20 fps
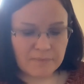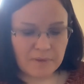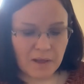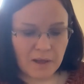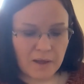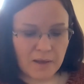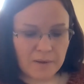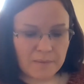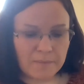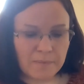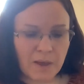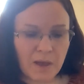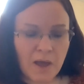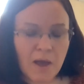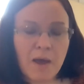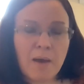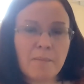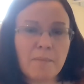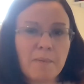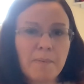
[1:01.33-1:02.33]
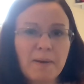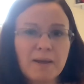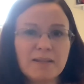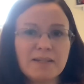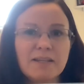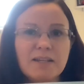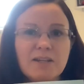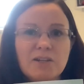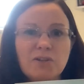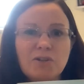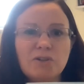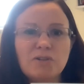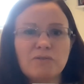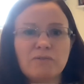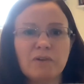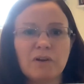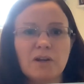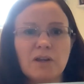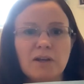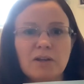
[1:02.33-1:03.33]
But basically it just
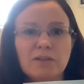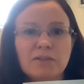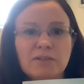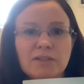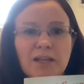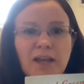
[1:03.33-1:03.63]
follows the